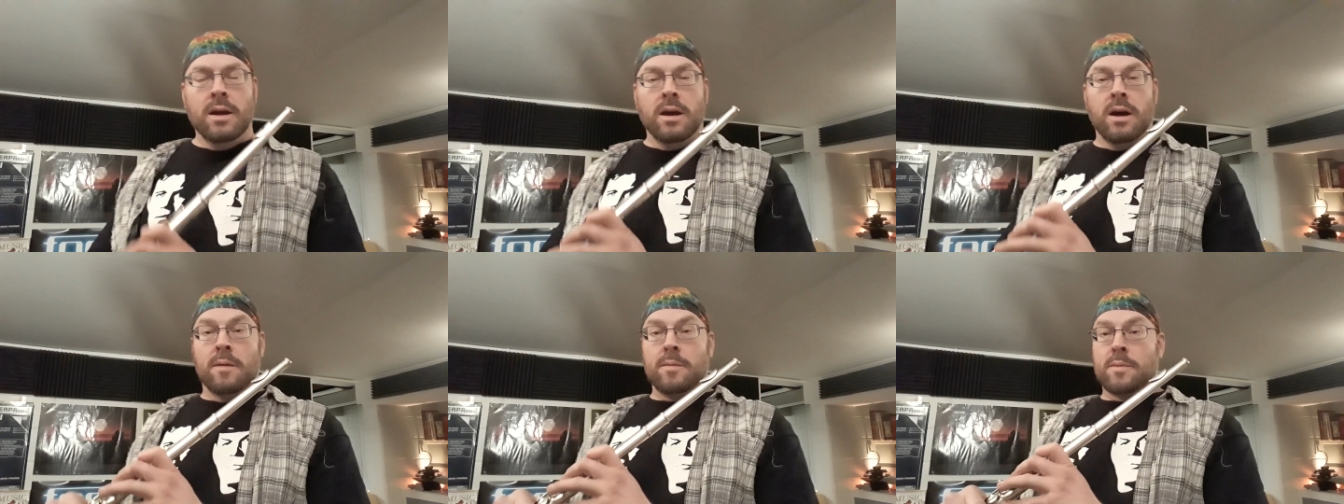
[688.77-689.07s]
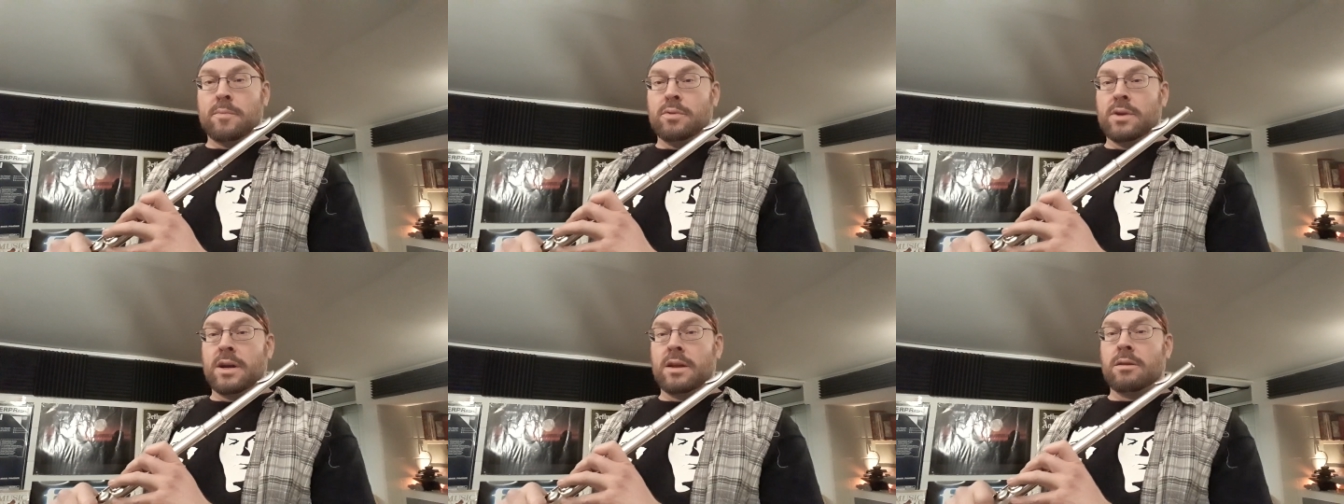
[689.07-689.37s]
going to
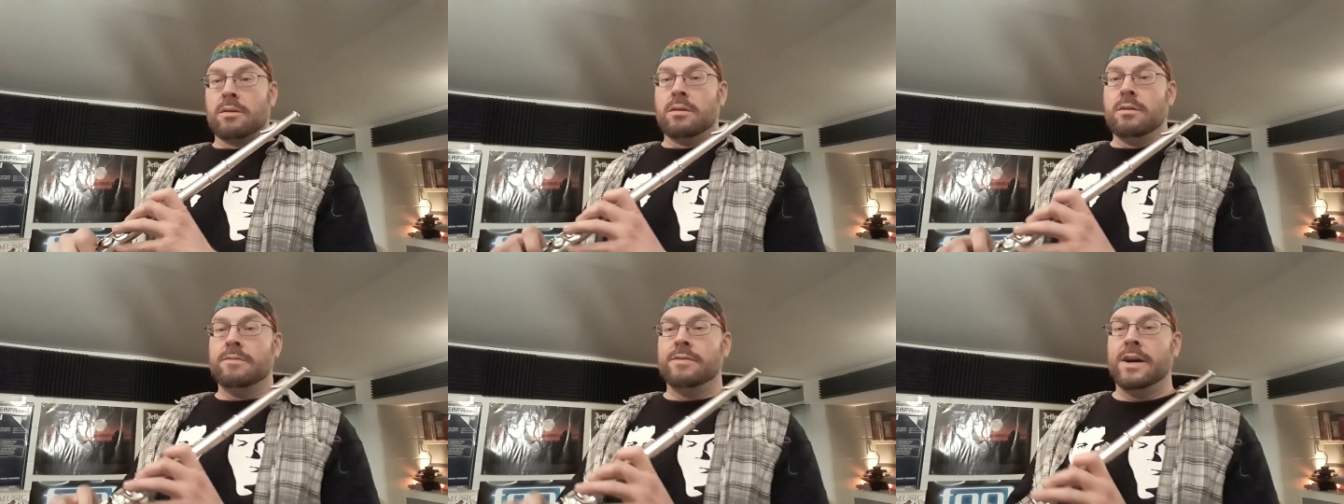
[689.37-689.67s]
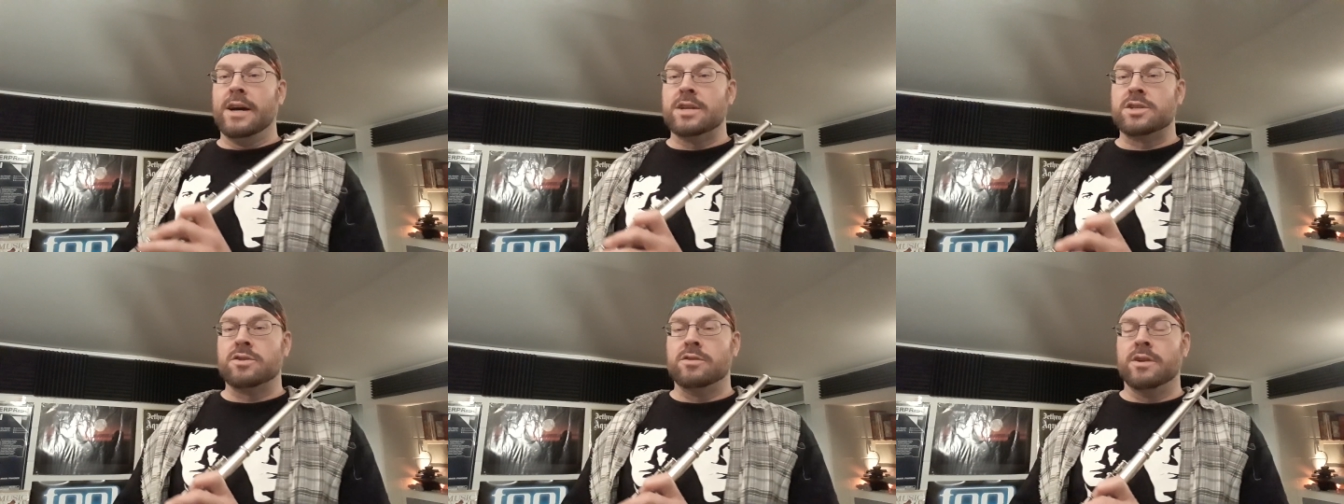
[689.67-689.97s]
play a little
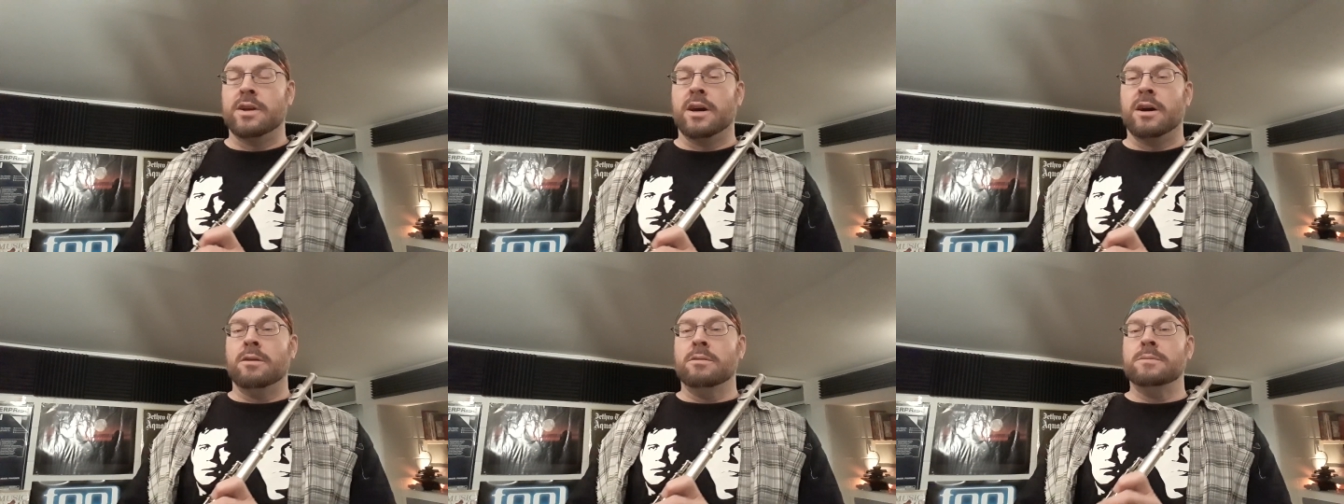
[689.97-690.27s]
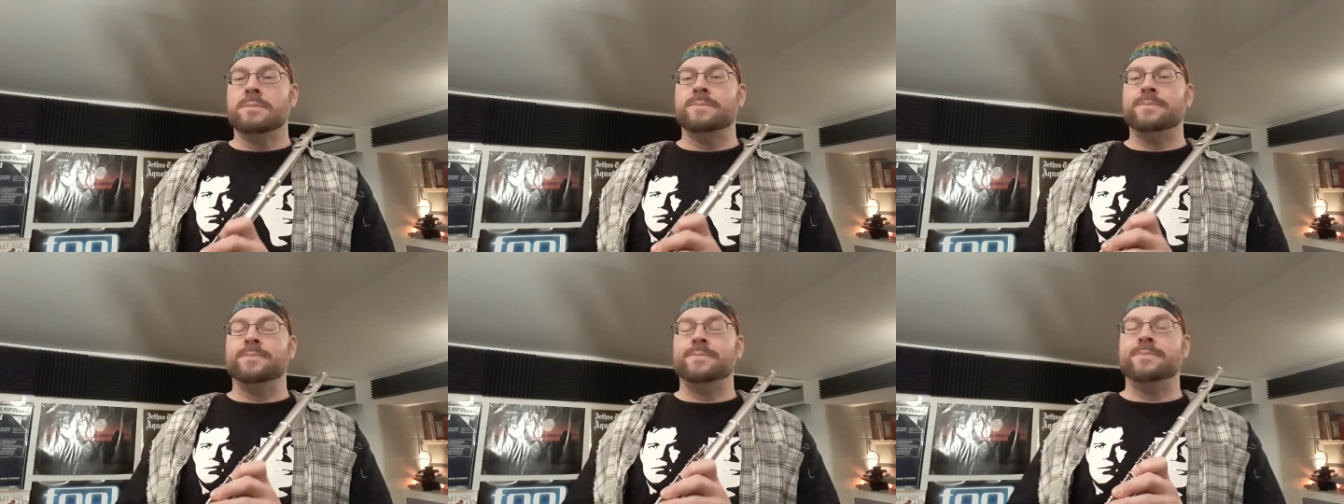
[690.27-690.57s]
faster now,
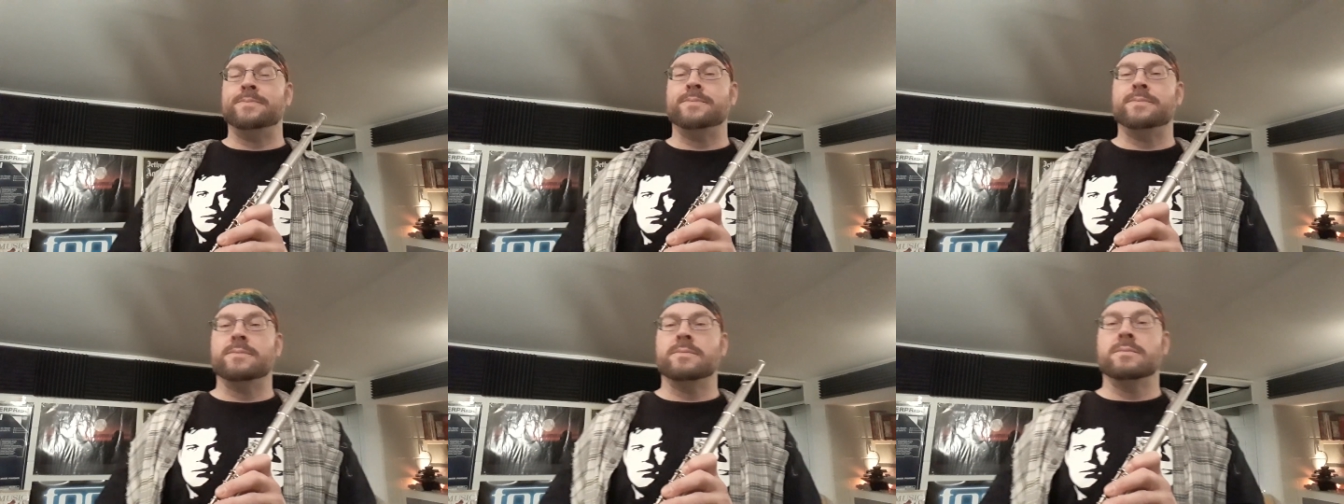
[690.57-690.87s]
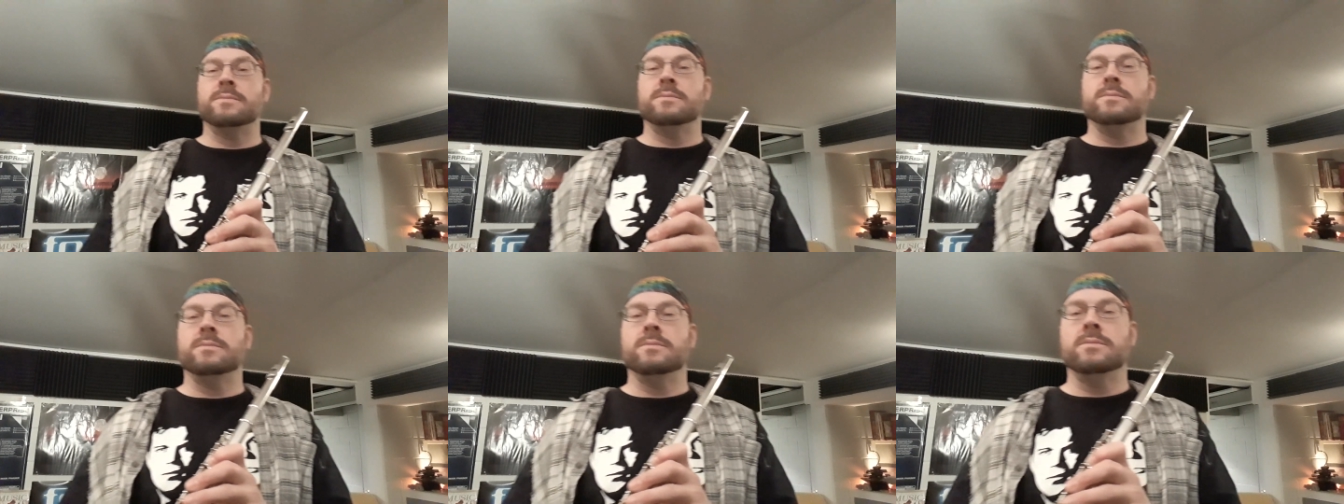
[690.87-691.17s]

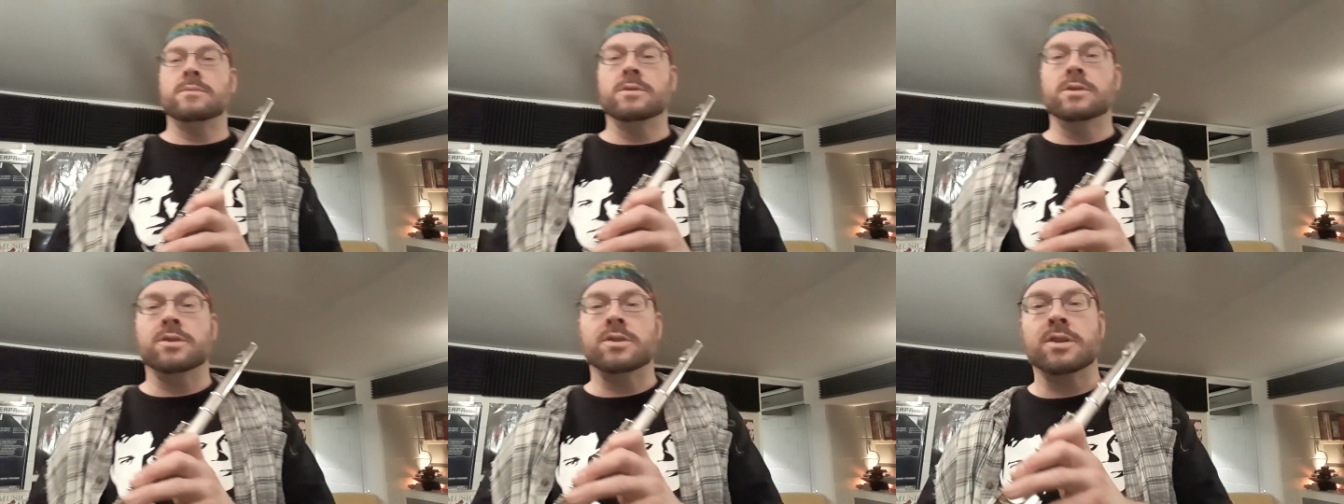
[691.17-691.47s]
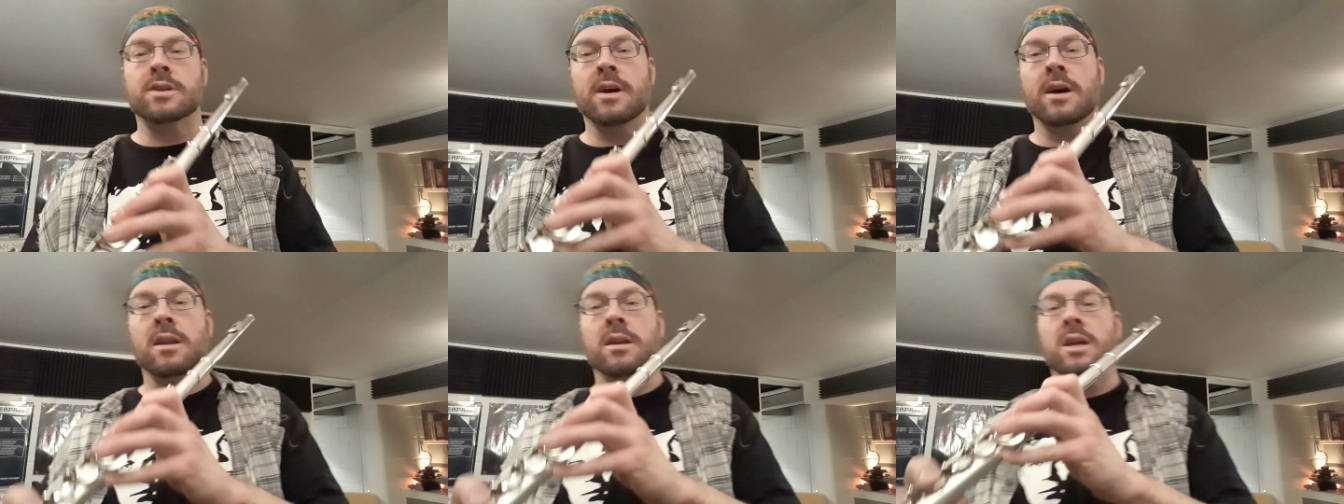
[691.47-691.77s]
just to
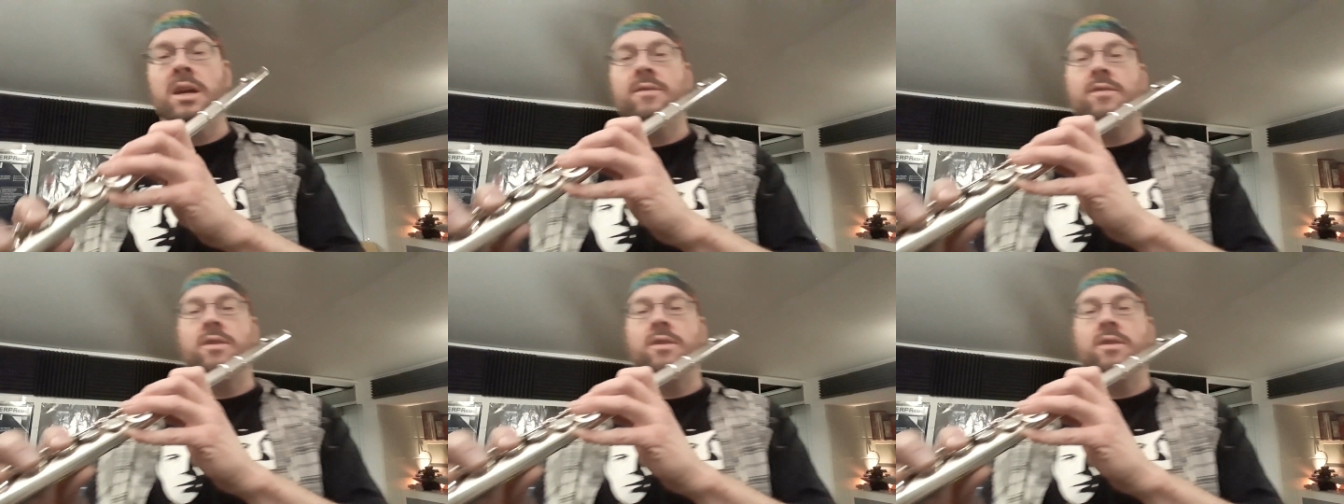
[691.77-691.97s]
kind of give